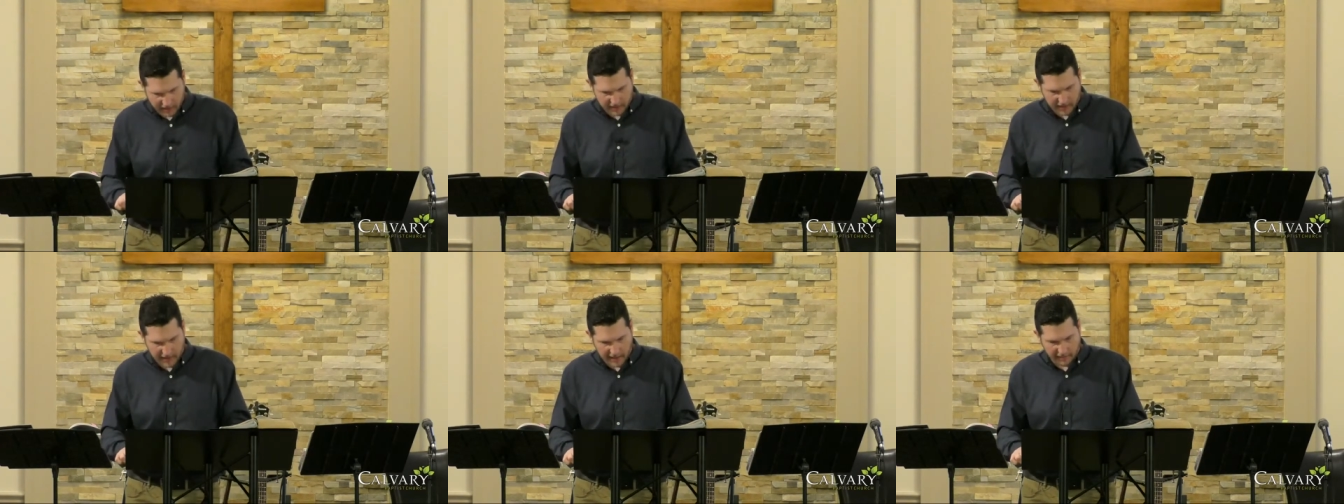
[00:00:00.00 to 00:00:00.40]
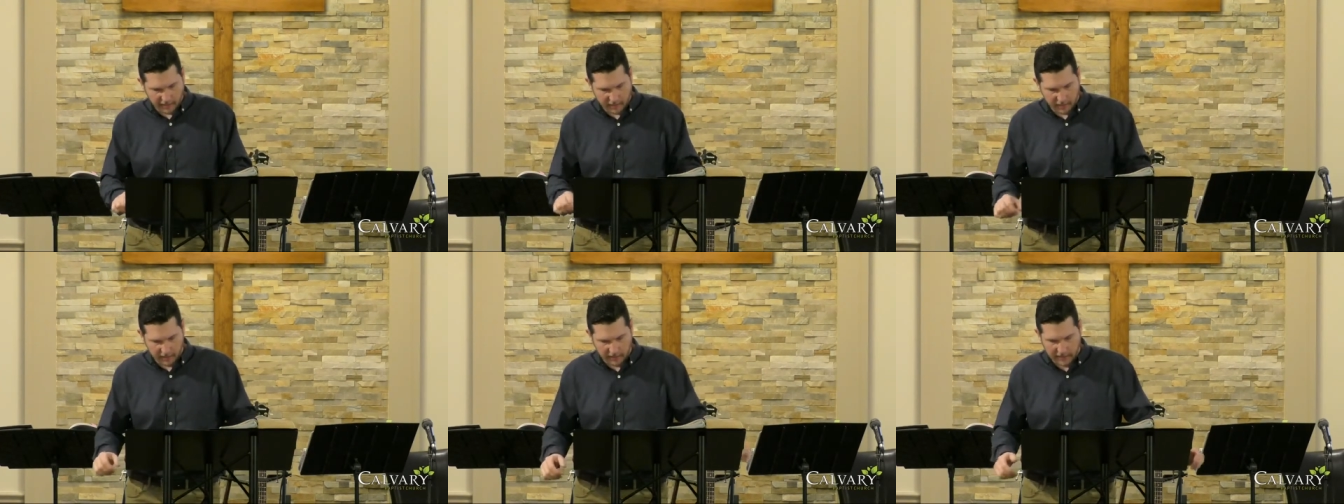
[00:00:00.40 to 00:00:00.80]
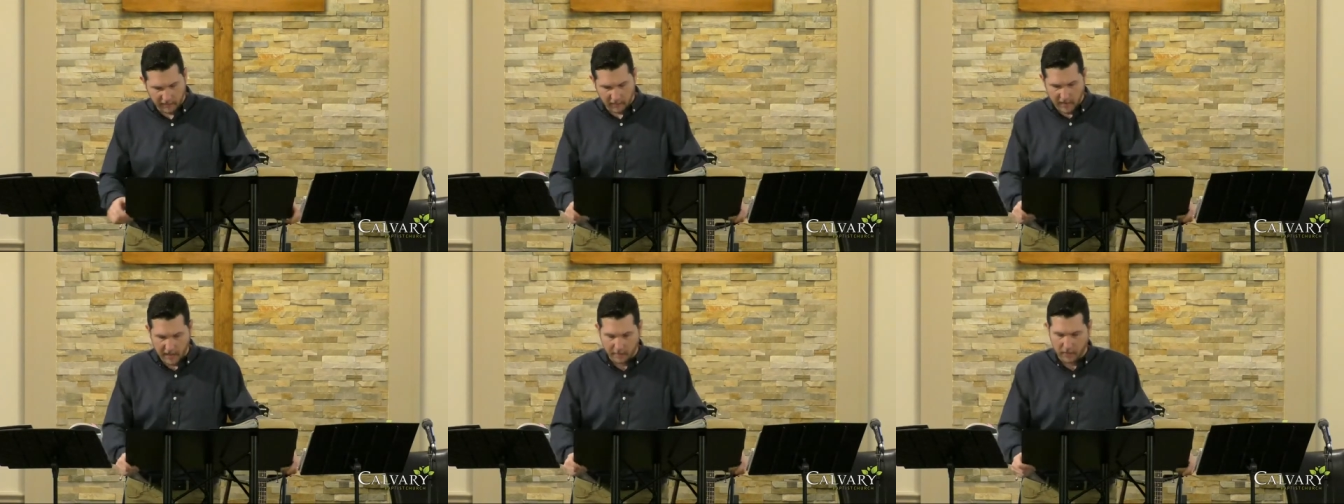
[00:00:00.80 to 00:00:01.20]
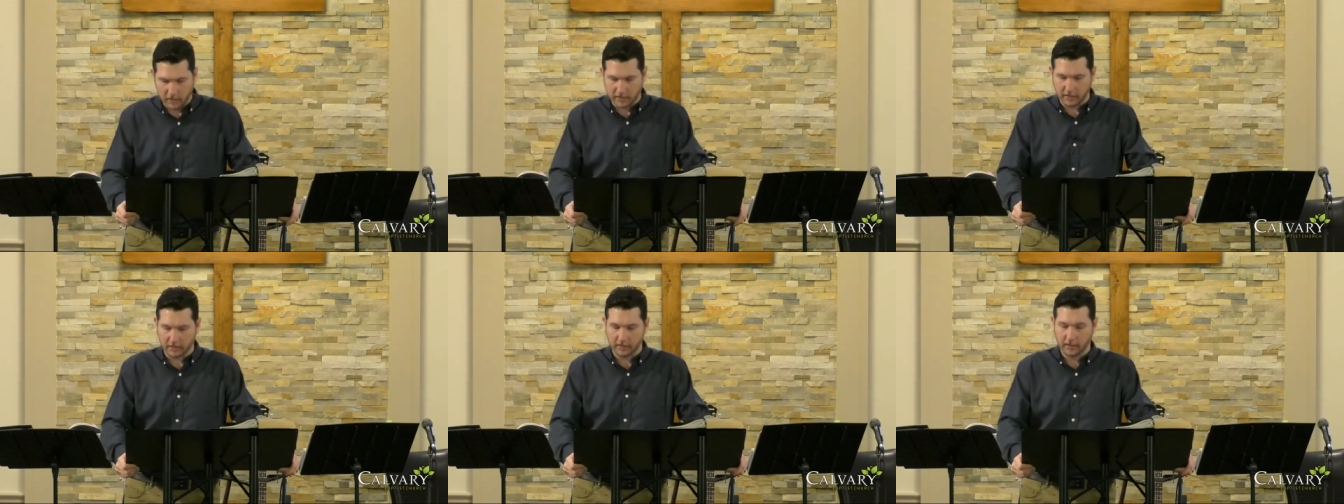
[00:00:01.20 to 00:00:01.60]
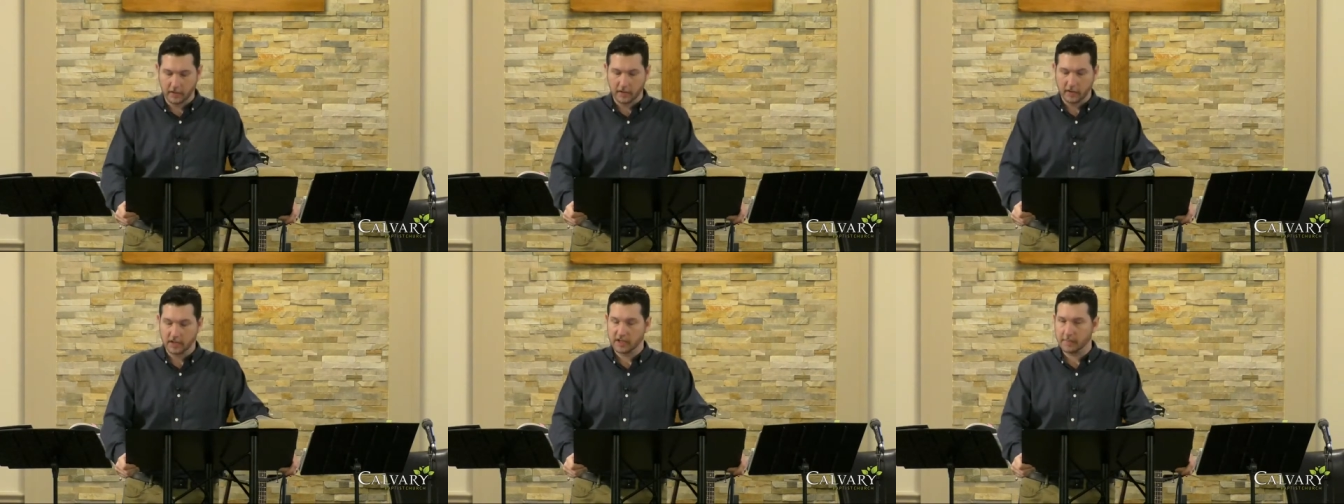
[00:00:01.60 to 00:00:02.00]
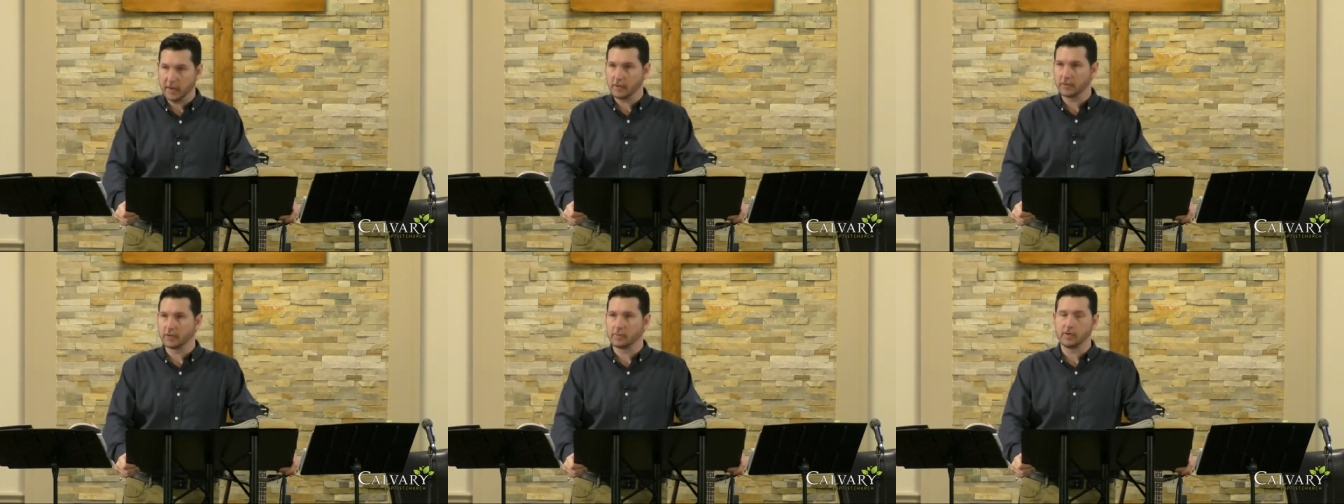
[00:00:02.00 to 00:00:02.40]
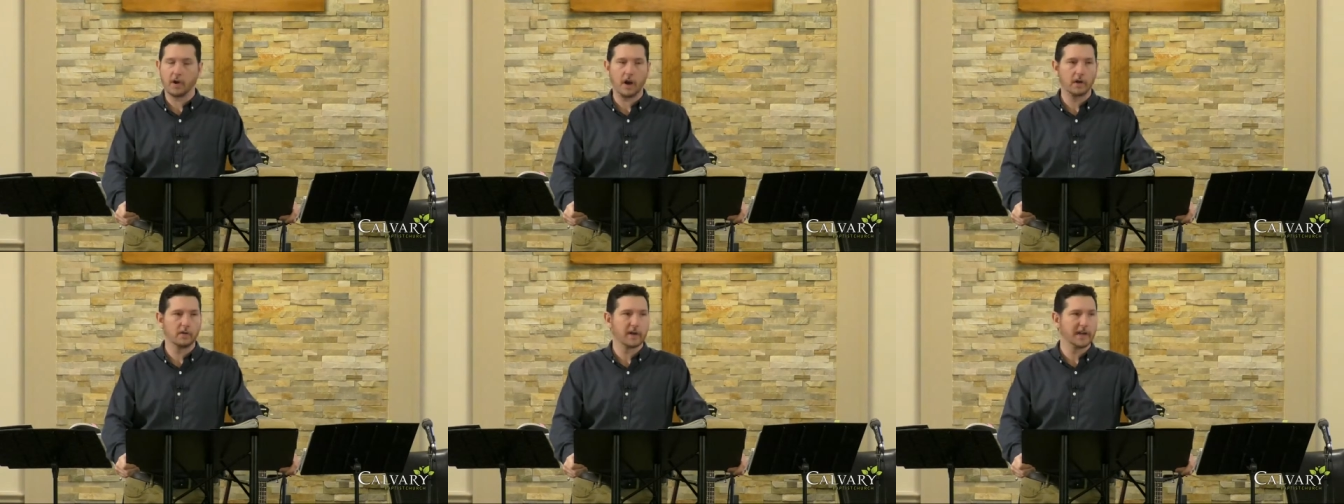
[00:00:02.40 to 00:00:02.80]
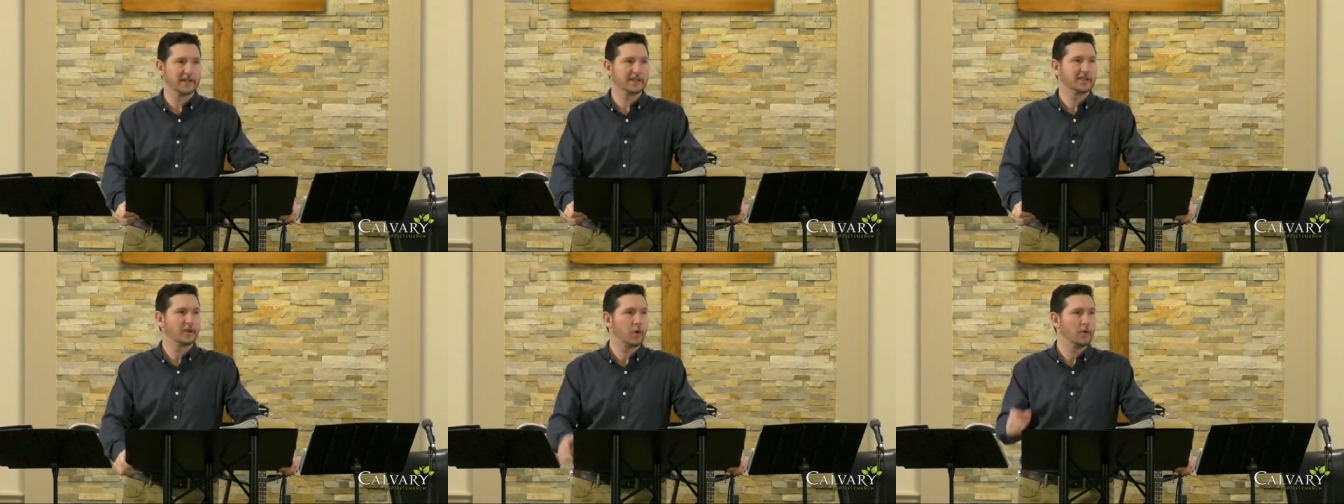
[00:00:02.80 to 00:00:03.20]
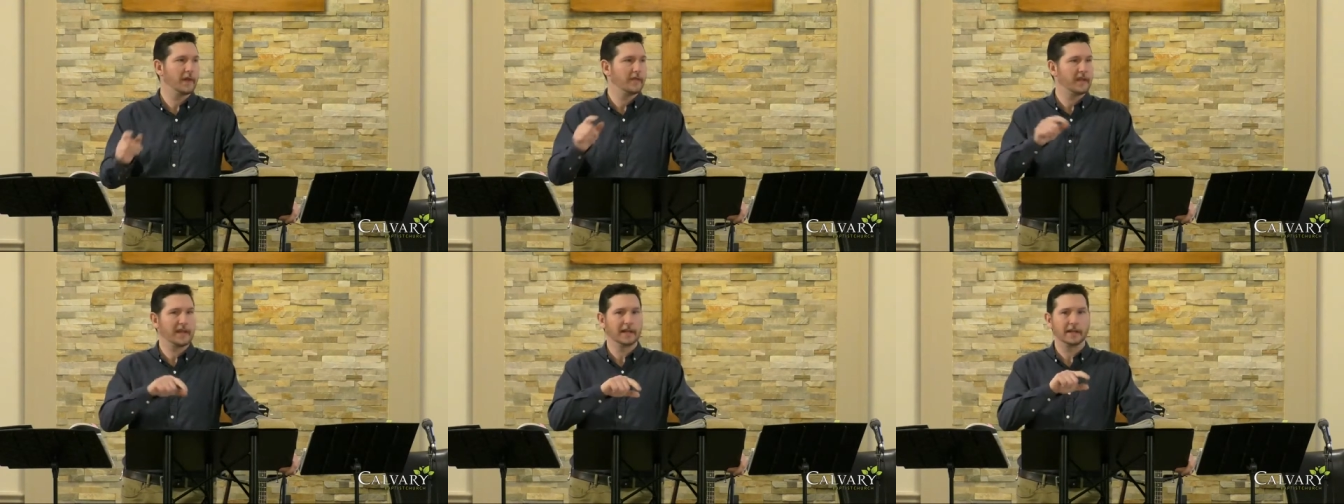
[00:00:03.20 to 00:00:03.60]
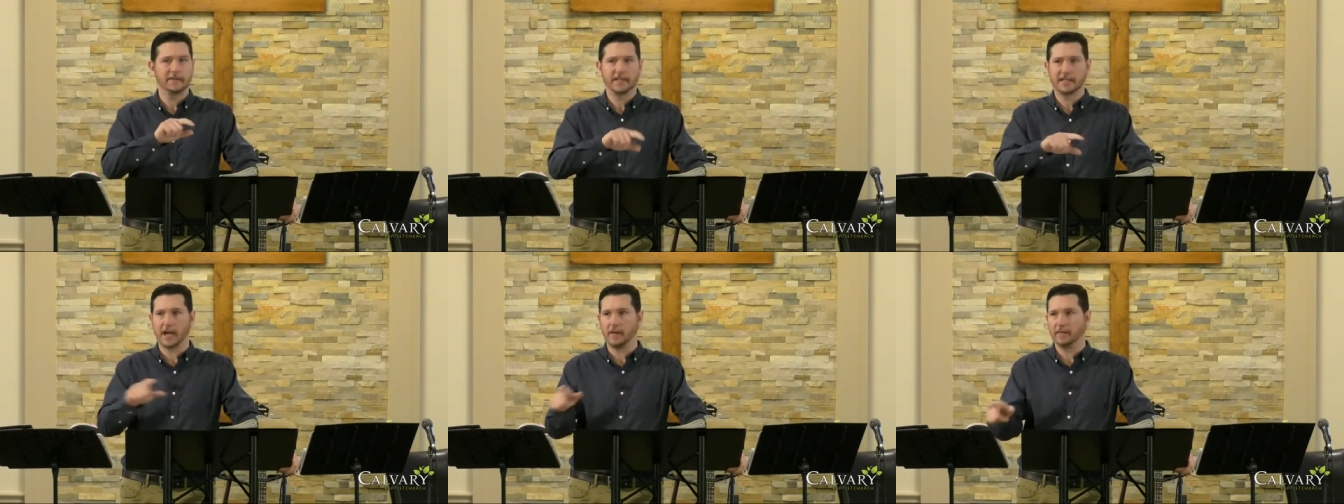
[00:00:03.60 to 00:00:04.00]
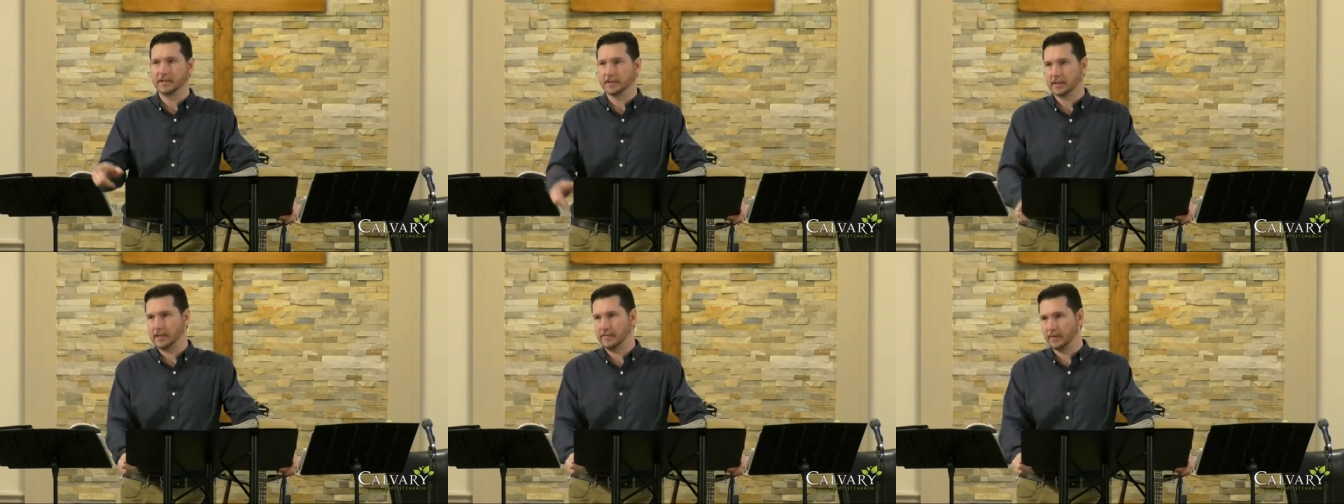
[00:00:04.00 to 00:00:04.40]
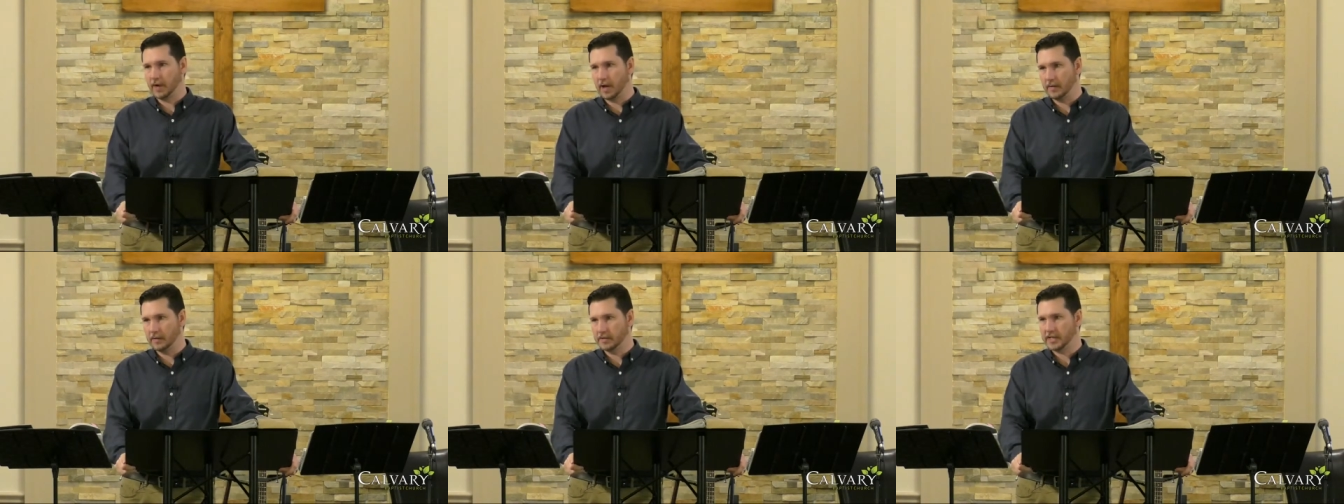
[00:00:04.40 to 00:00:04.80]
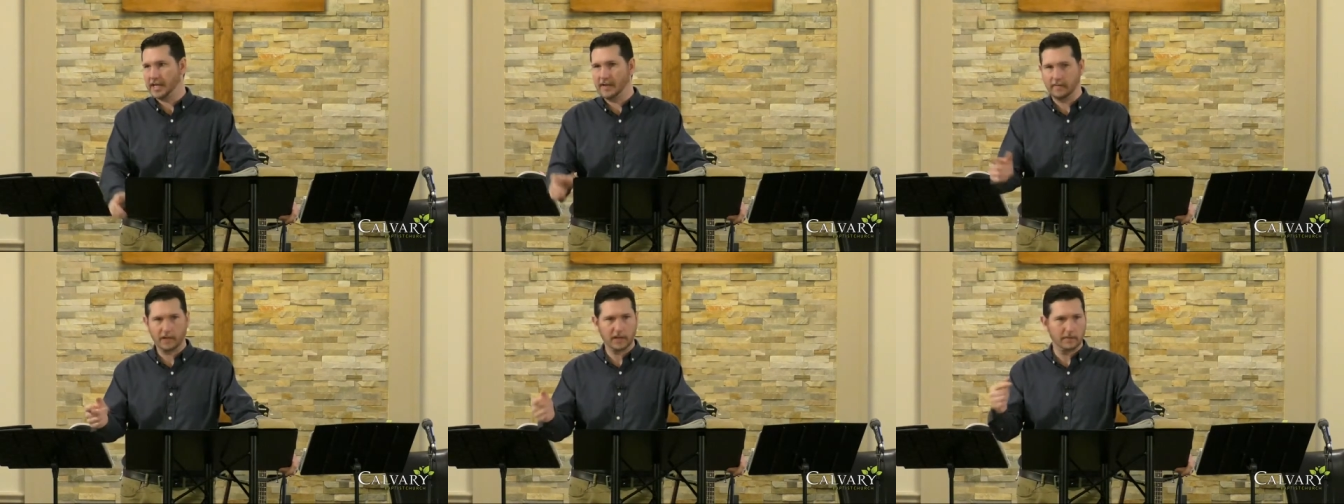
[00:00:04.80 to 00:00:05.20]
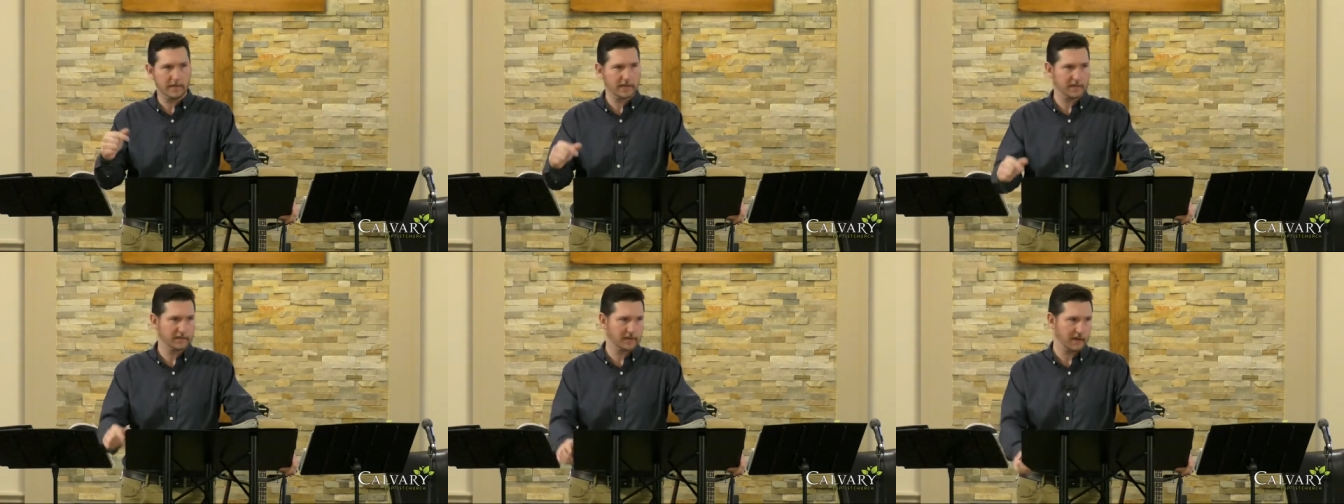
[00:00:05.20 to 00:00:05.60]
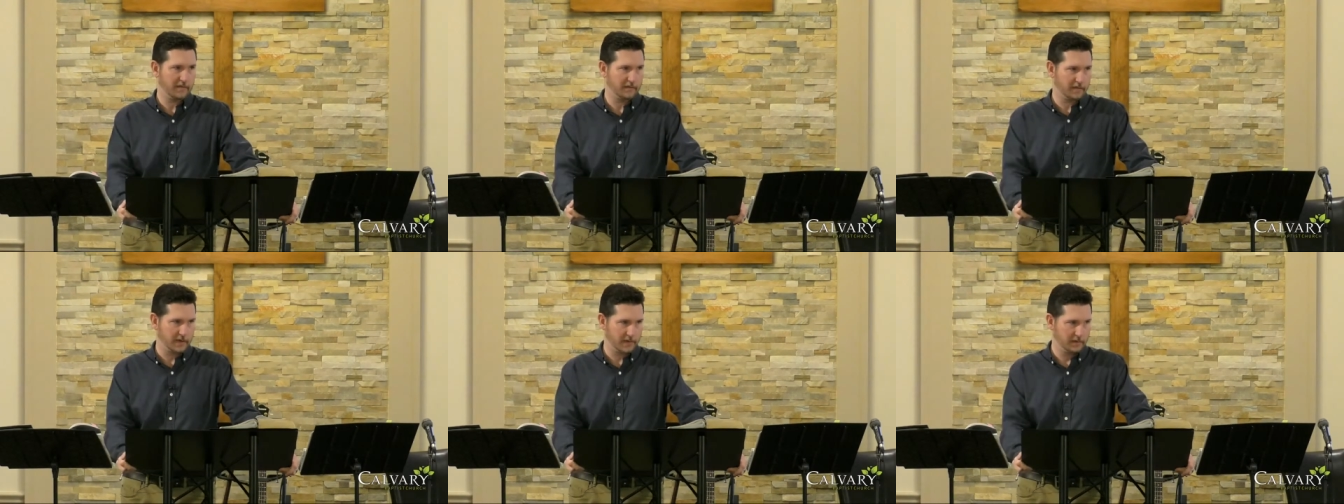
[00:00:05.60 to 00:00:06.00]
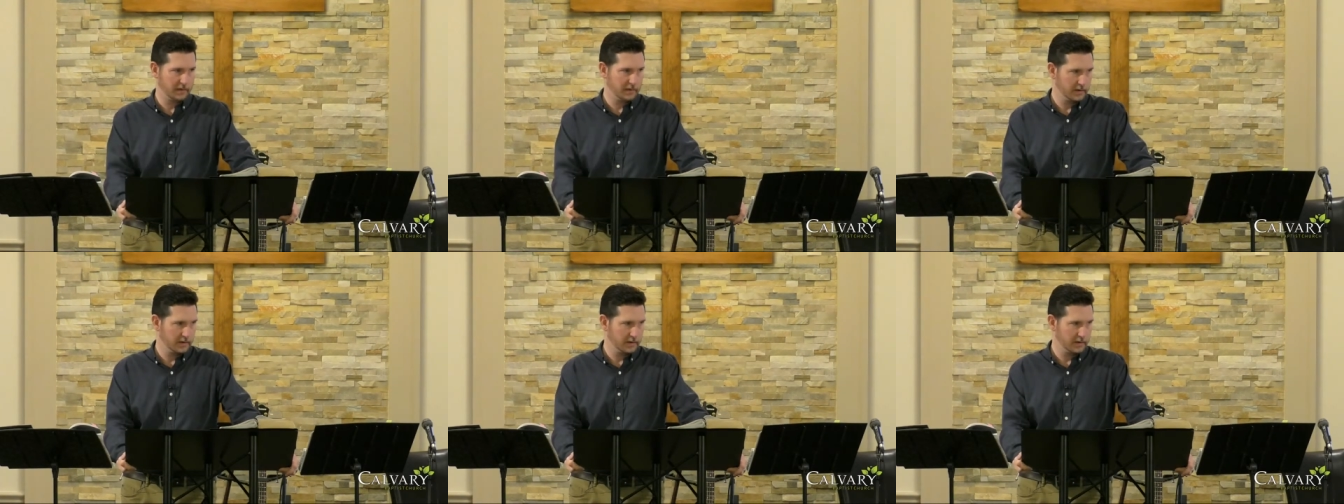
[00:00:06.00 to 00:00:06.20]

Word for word: is that every believer make personal spiritual progress so that they can live selflessly for others, even in the midst of suffering.